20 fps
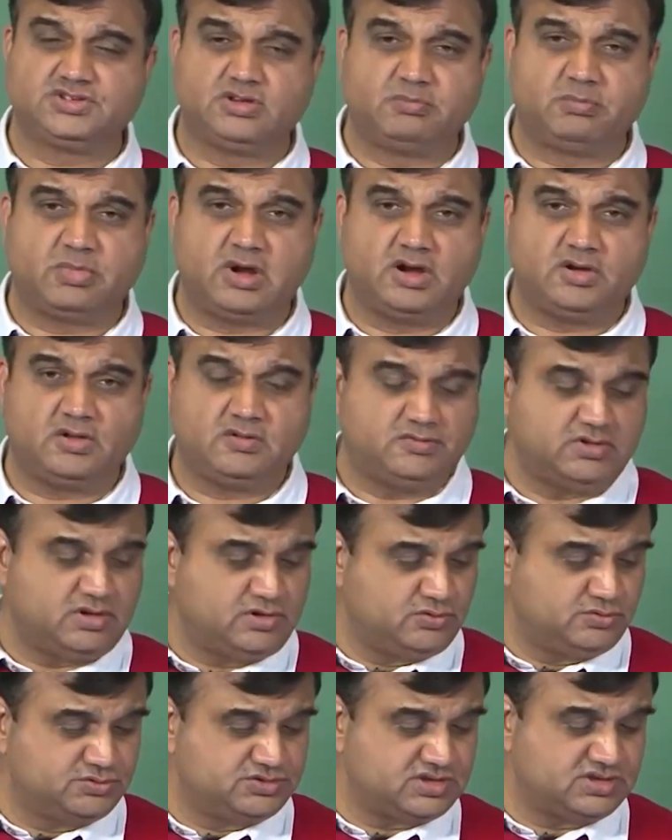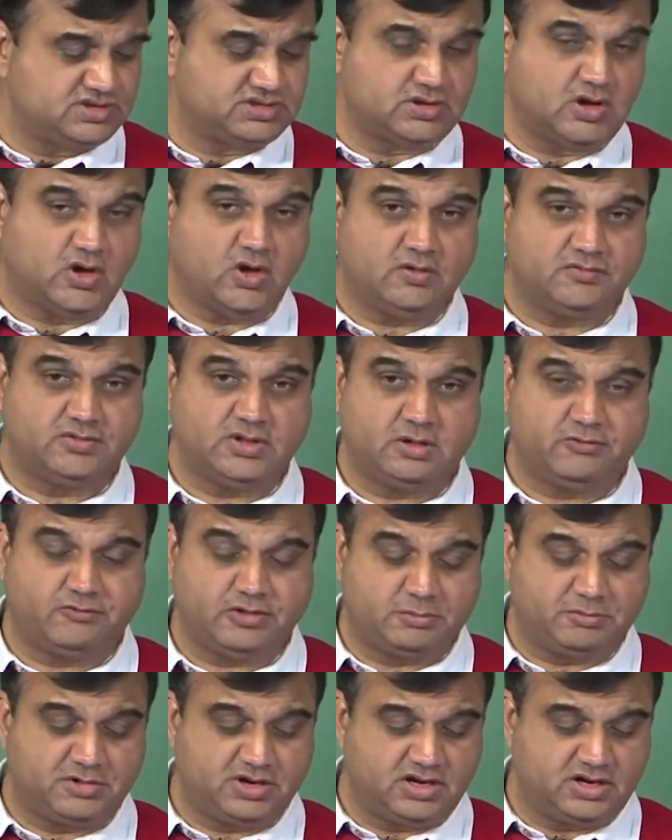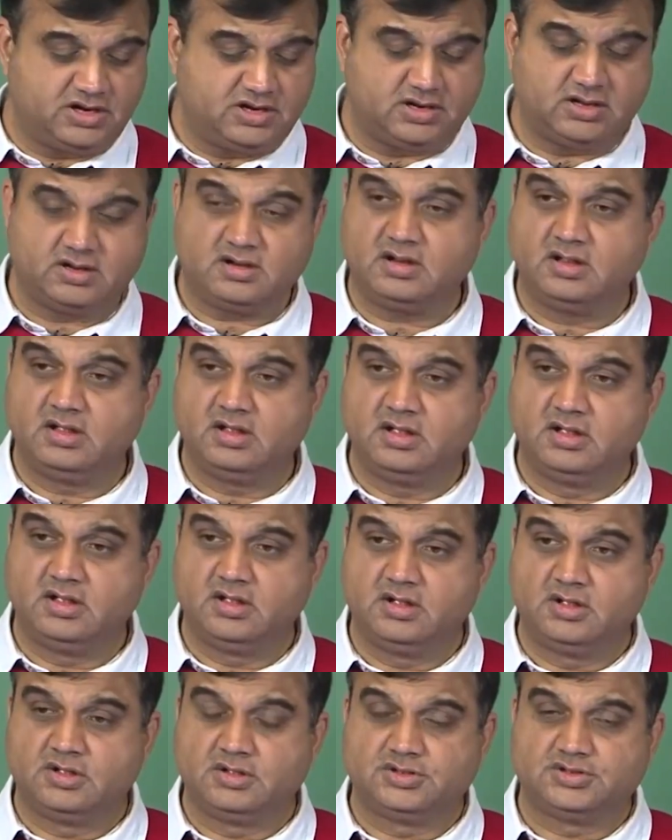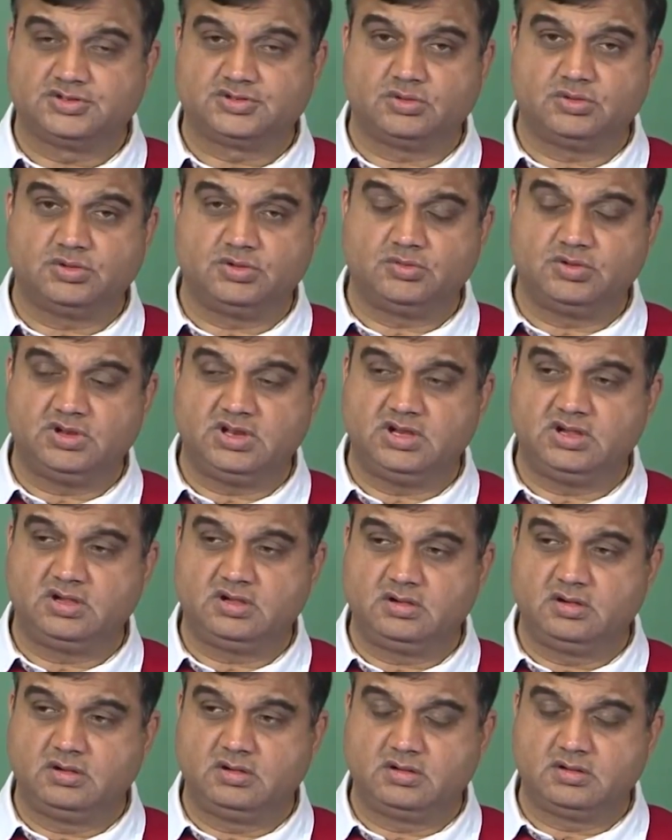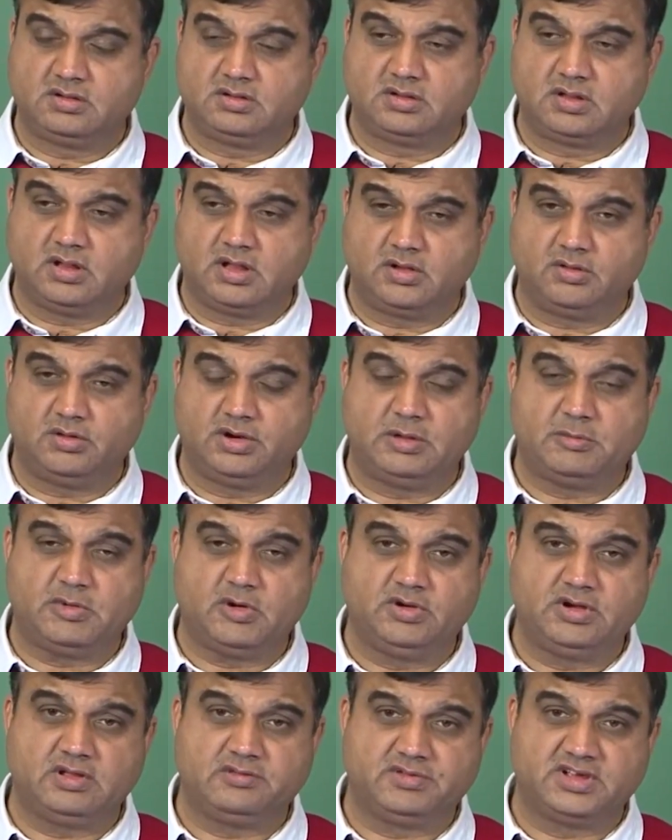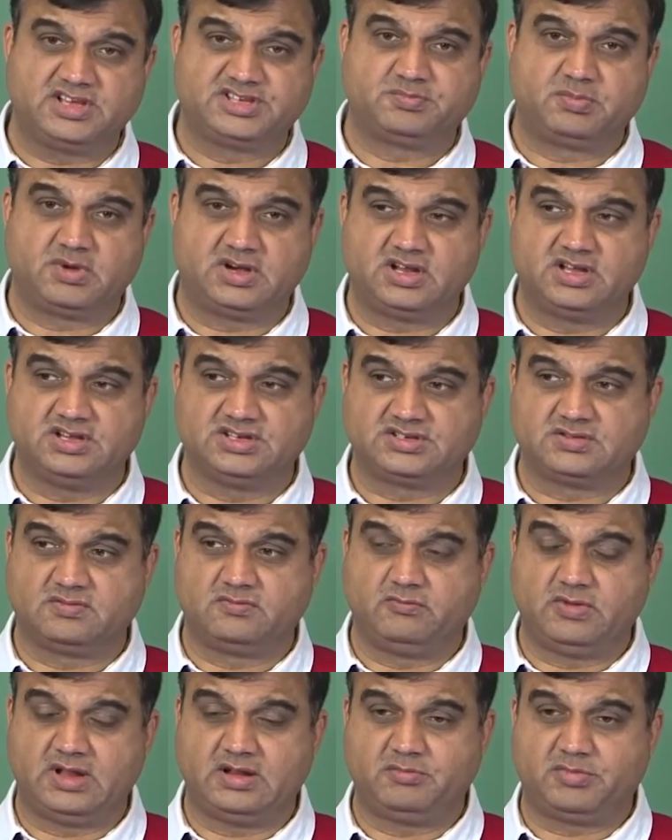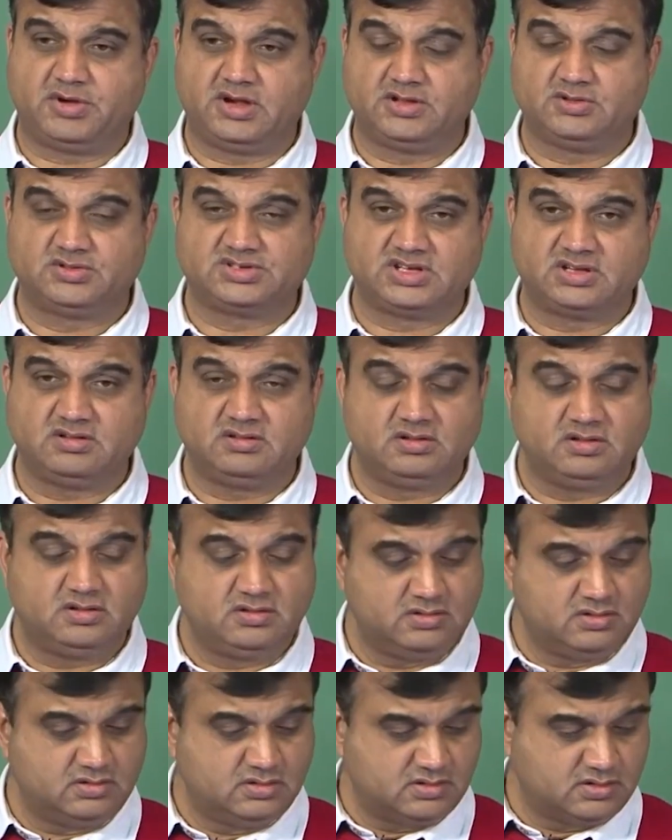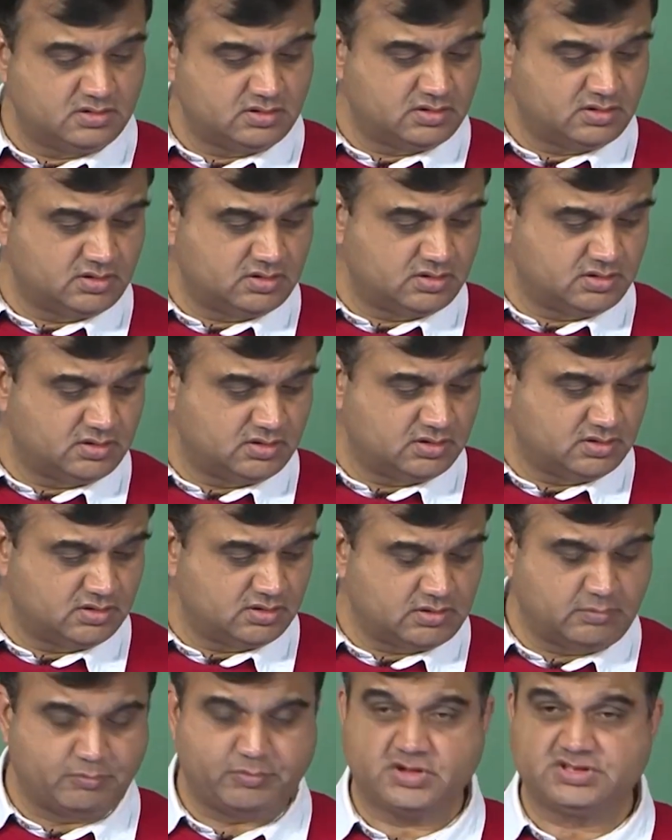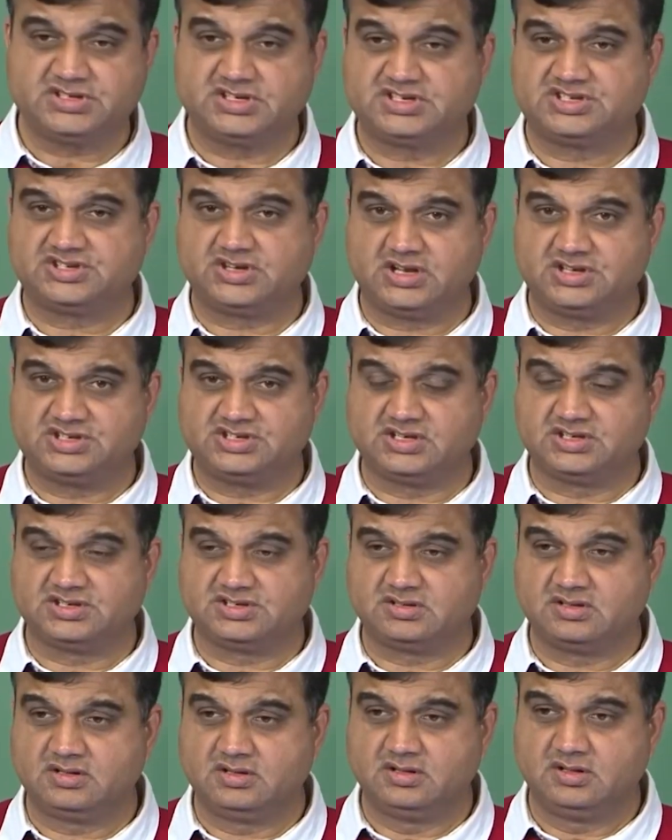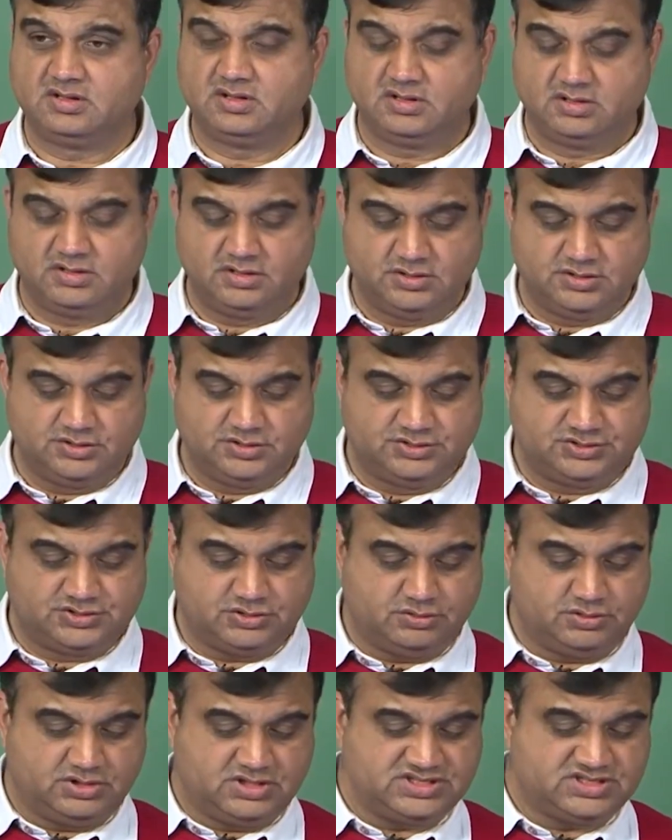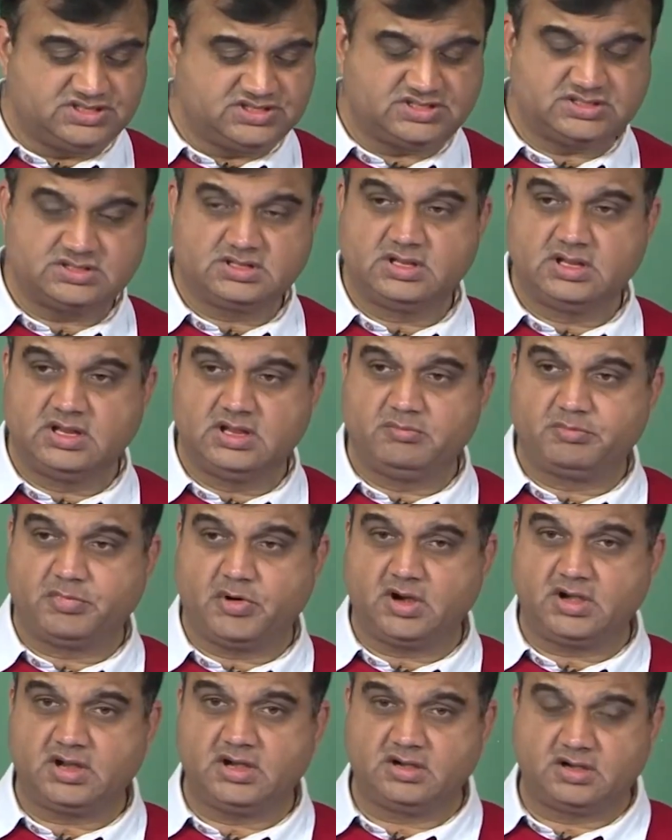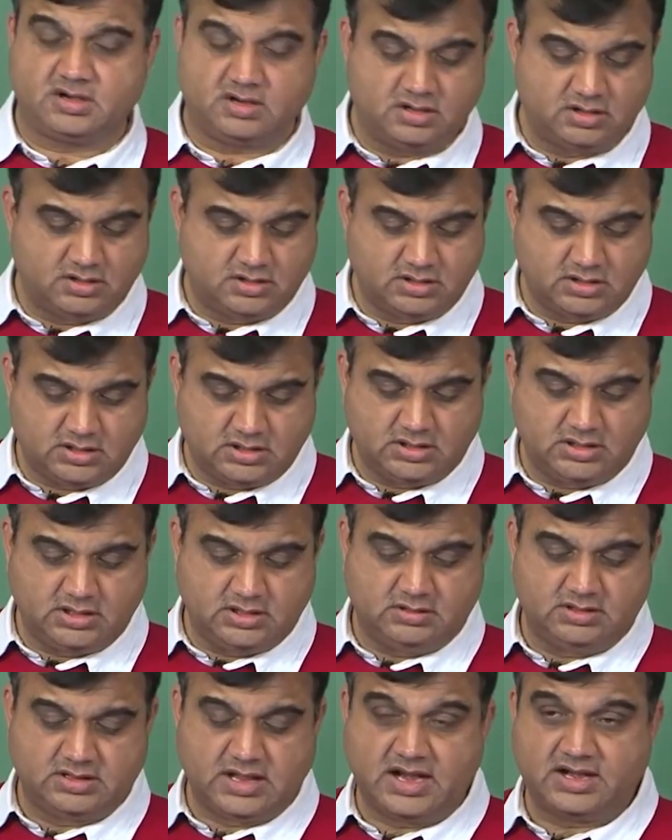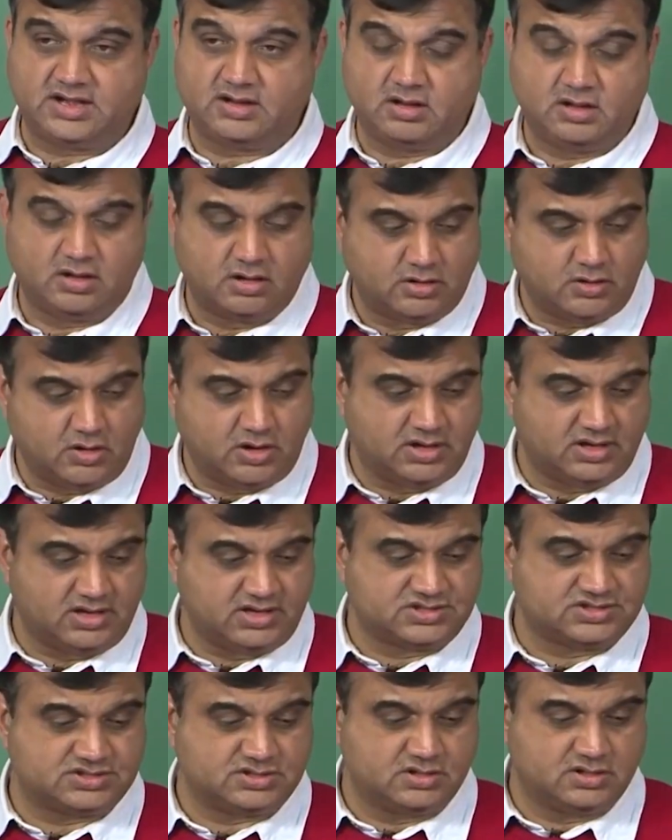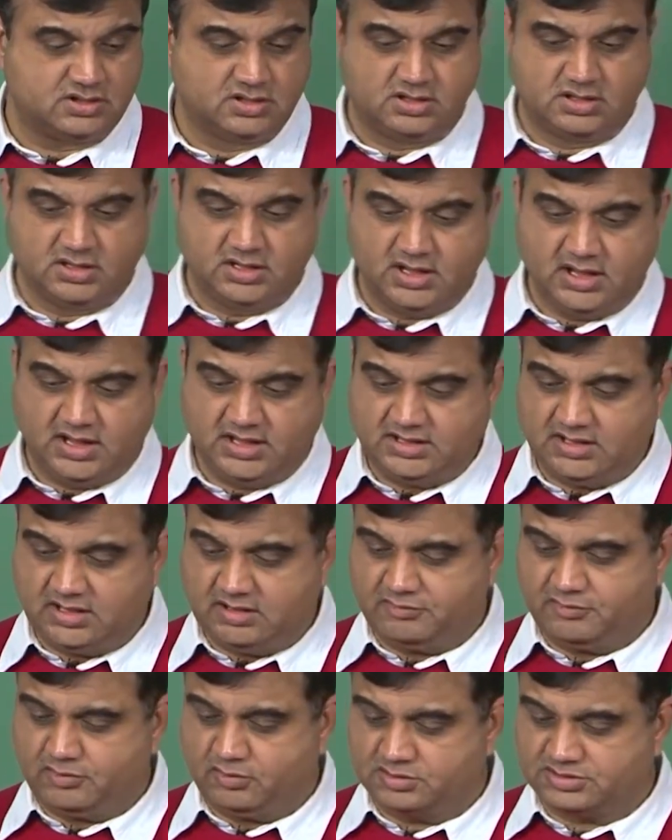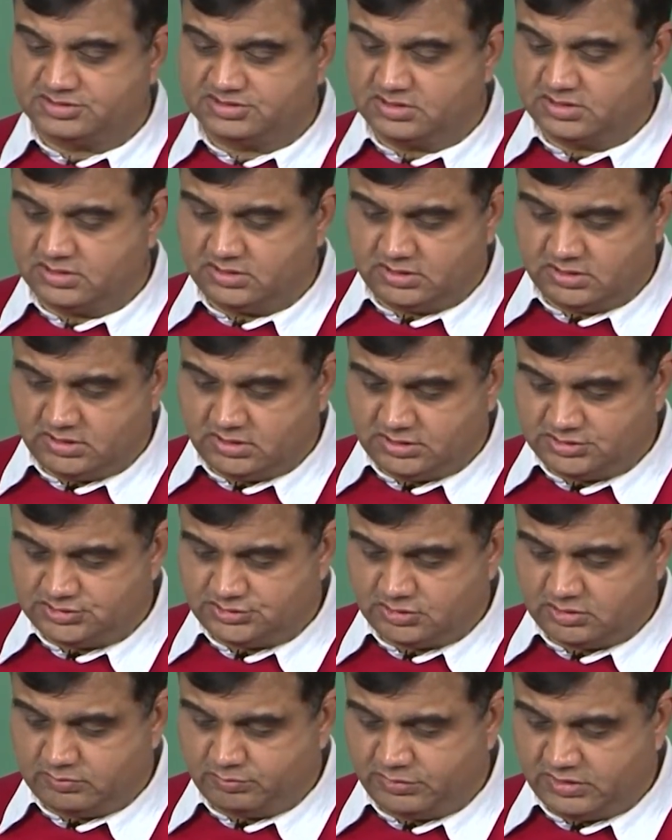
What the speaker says: on part of the users, of the fabricator. So, you need a good amount of expertise when producing composite structures. So, this is important in that context, and then of course, it should